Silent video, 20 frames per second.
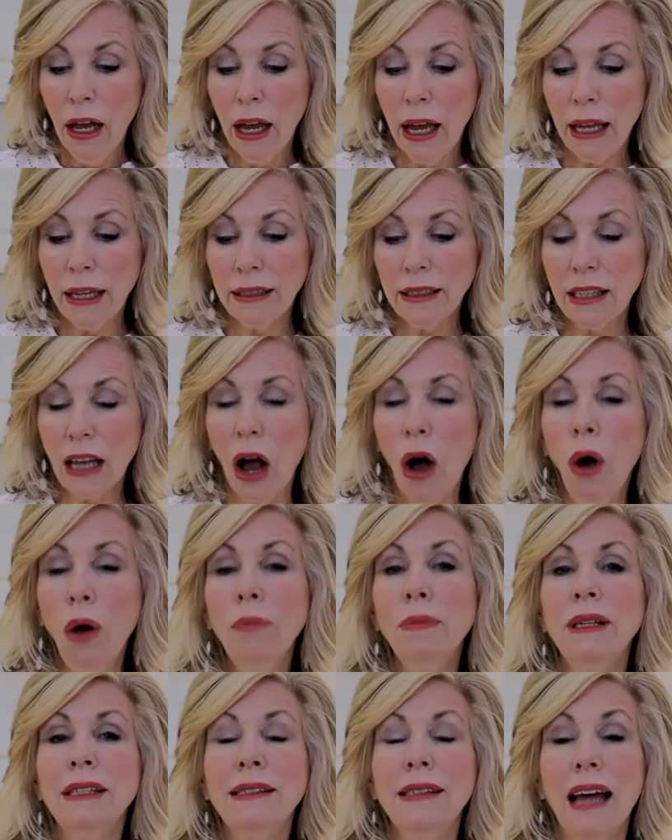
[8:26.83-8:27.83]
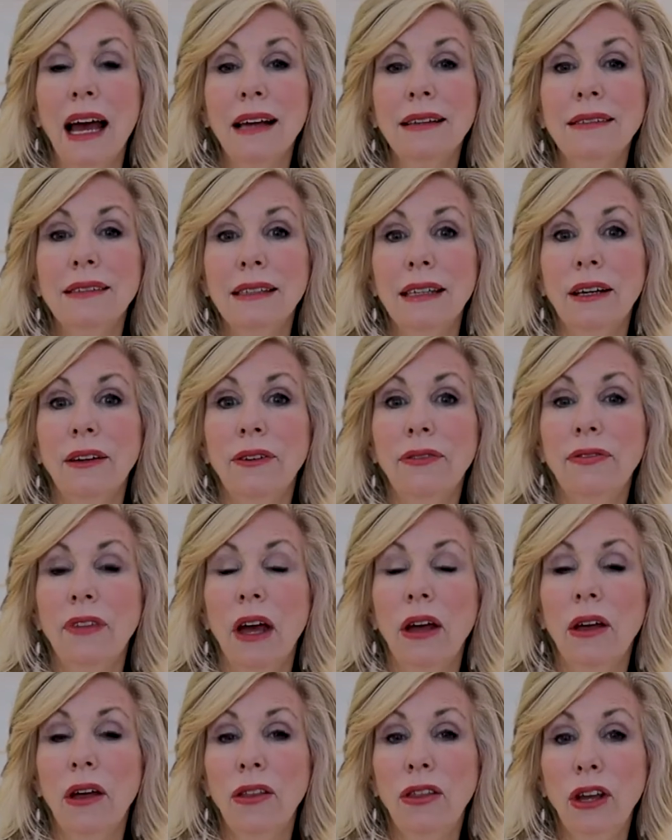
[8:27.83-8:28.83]
It's almost as if
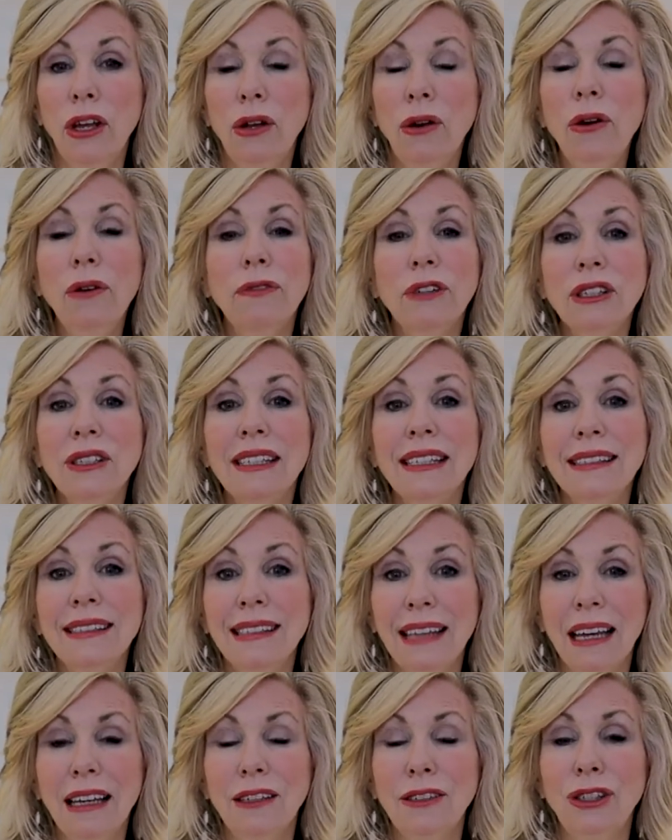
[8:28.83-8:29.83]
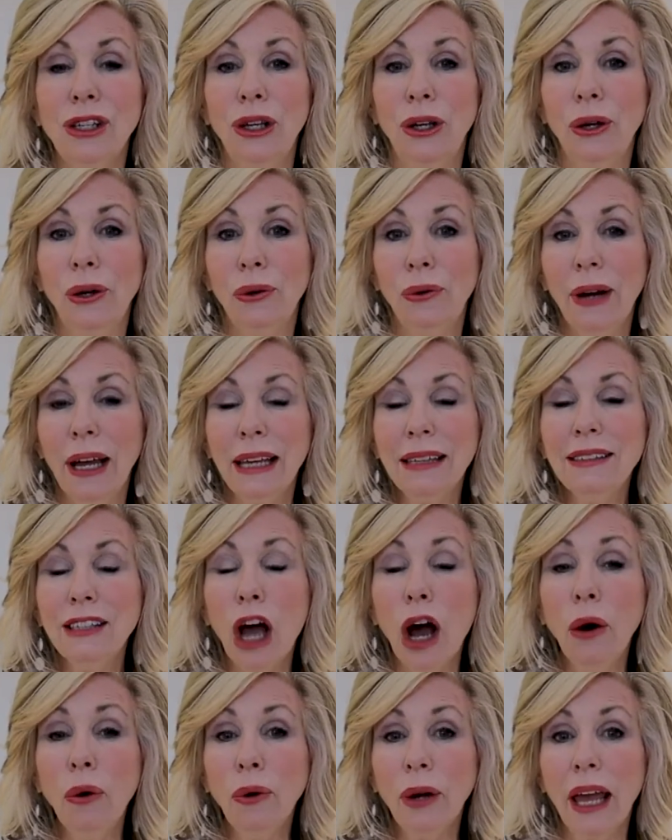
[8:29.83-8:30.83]
the universe is saying to you, it's
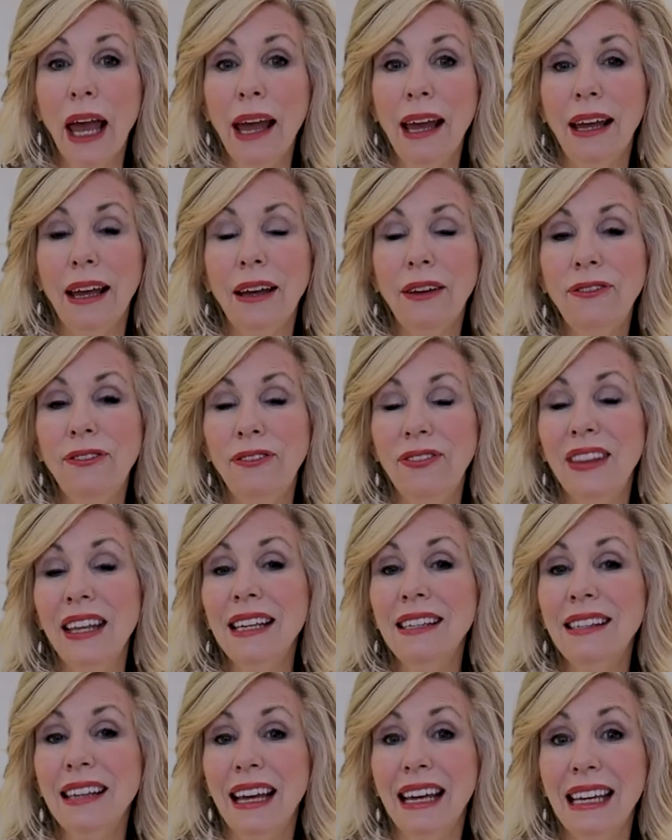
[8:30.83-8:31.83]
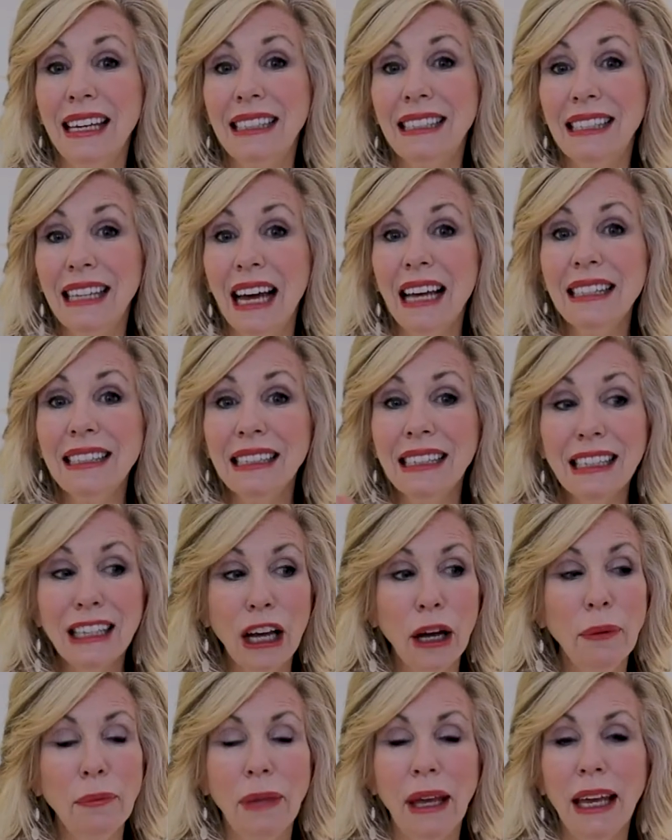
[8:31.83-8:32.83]
okay. If it doesn't
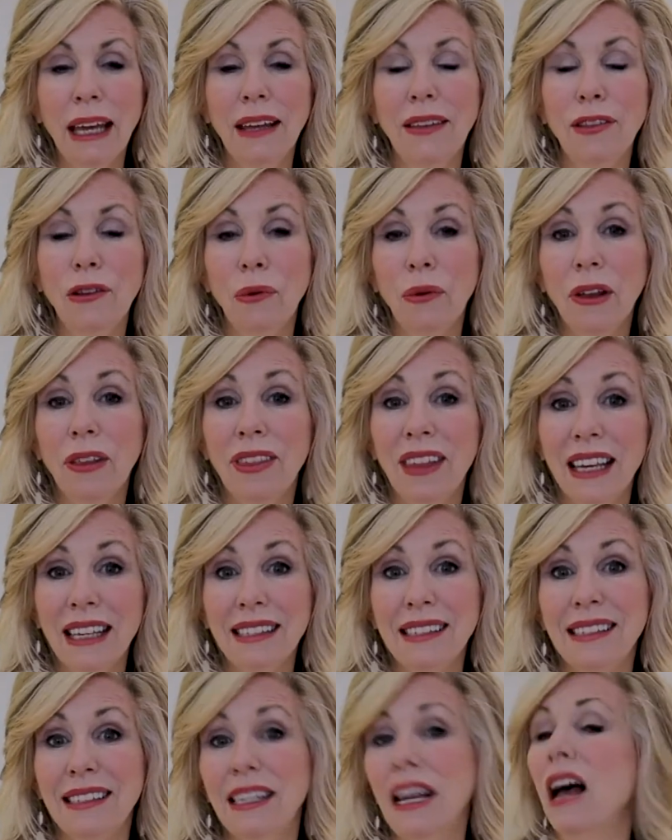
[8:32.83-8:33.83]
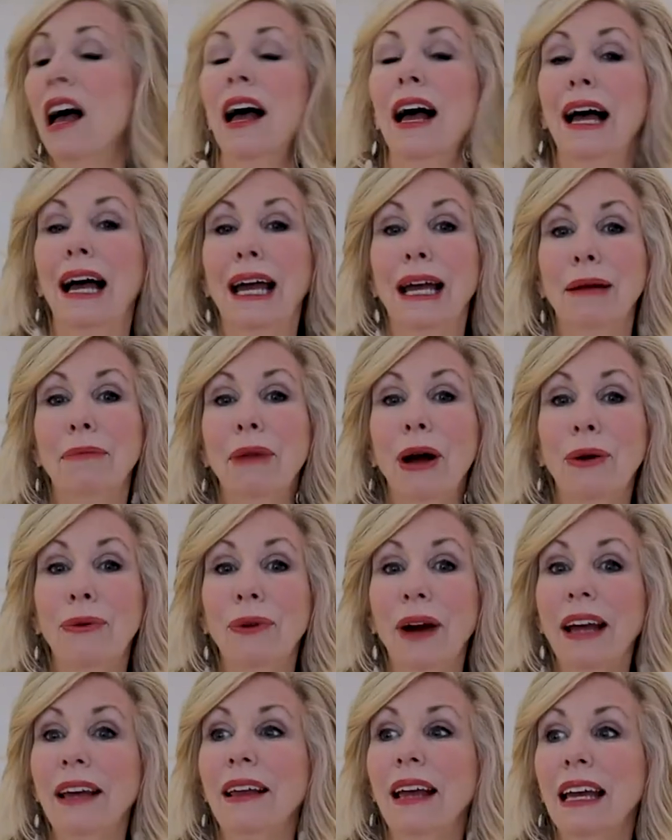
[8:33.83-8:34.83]
come in this time,
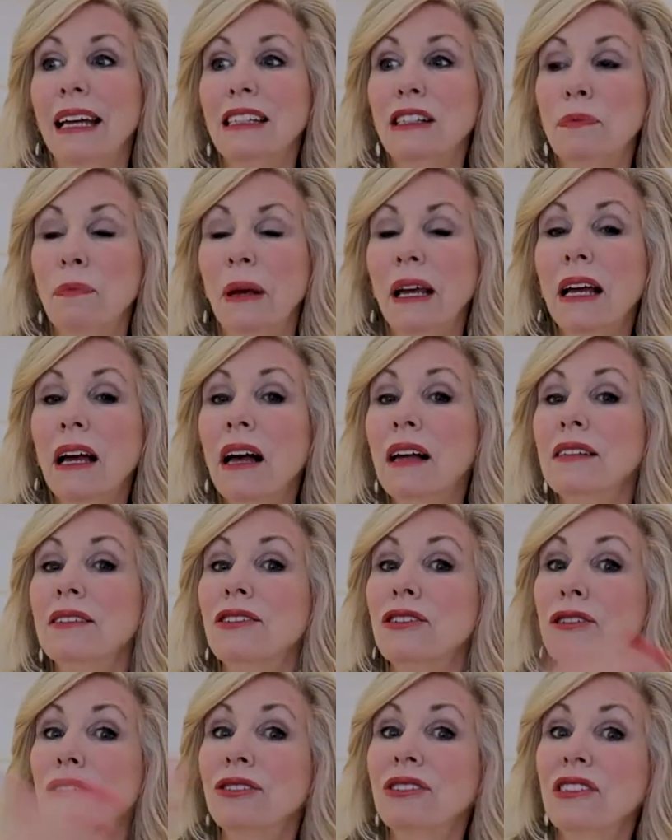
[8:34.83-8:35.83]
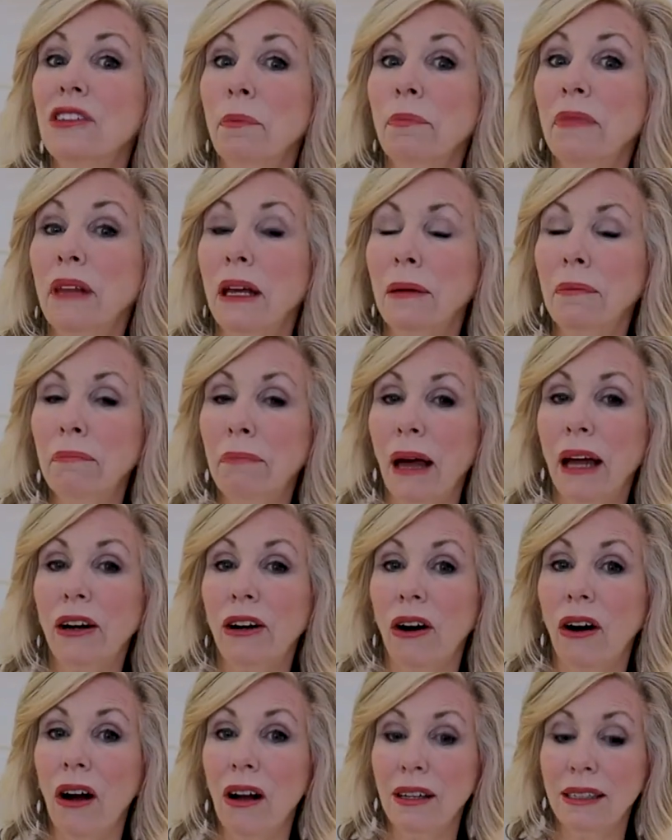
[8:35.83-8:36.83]
right? It's because there's something
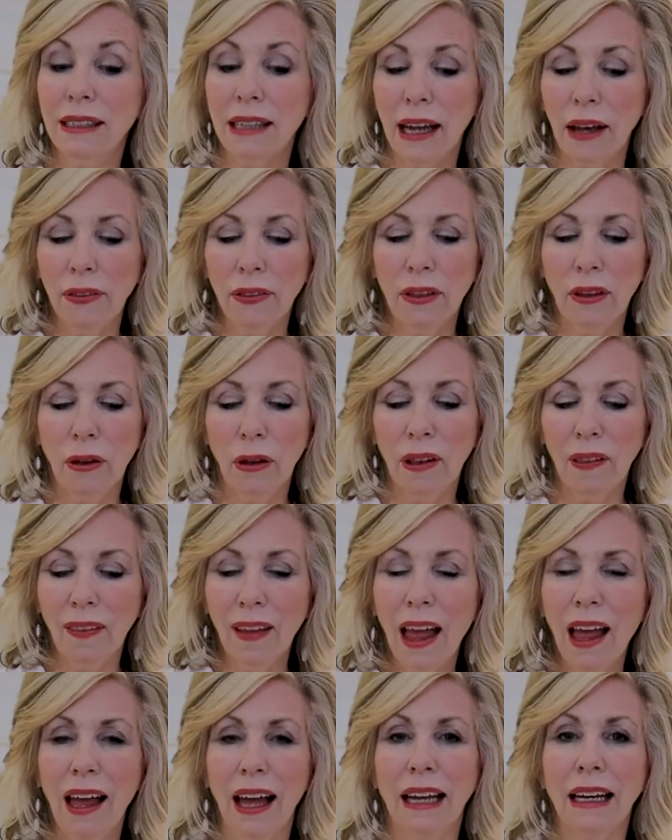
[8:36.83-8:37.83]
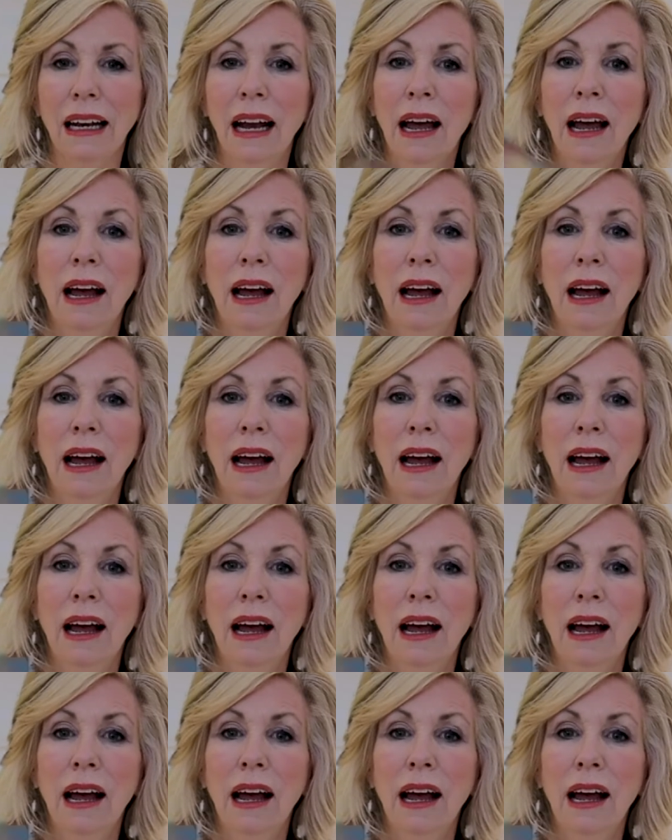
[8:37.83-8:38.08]
better on down the line.